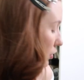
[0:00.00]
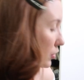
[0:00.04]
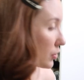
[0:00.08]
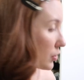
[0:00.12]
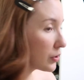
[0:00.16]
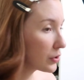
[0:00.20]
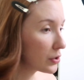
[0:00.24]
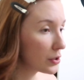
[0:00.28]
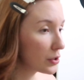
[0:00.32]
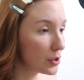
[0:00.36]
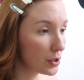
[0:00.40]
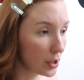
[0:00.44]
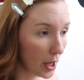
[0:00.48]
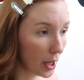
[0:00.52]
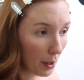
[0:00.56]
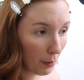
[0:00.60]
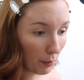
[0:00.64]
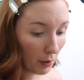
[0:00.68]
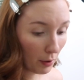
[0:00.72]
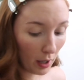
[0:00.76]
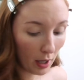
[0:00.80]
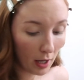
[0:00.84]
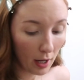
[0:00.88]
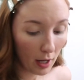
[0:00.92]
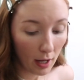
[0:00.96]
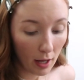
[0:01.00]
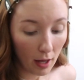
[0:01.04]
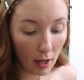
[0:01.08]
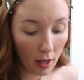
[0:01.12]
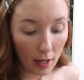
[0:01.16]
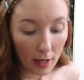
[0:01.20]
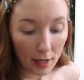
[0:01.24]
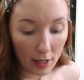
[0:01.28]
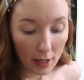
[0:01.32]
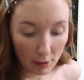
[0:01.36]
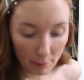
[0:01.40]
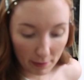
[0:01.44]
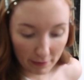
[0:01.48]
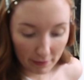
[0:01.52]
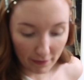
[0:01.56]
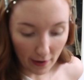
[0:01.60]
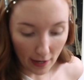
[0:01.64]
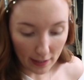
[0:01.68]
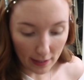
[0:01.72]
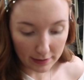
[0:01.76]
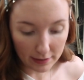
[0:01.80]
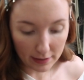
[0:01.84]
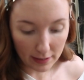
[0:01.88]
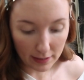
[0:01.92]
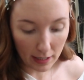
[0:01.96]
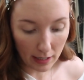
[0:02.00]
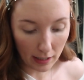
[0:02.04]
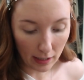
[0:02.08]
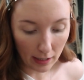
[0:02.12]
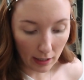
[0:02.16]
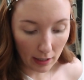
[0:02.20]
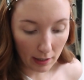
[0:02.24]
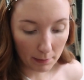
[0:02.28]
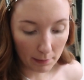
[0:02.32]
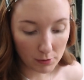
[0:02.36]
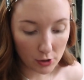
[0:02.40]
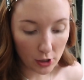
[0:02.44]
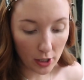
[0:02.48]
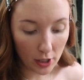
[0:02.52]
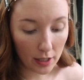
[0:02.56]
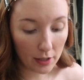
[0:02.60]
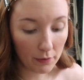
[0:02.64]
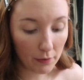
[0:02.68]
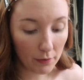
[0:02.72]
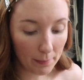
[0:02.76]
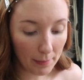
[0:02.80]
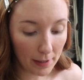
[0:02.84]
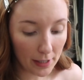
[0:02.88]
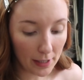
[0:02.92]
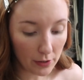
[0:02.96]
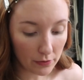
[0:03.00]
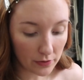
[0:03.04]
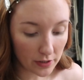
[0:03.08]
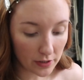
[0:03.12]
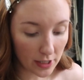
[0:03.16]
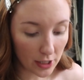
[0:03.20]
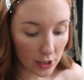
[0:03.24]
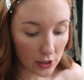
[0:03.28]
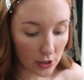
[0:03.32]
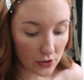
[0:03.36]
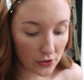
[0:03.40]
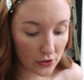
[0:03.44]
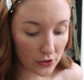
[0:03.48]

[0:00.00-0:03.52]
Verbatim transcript: So intermittent fasting, I'm trying to read my notes here.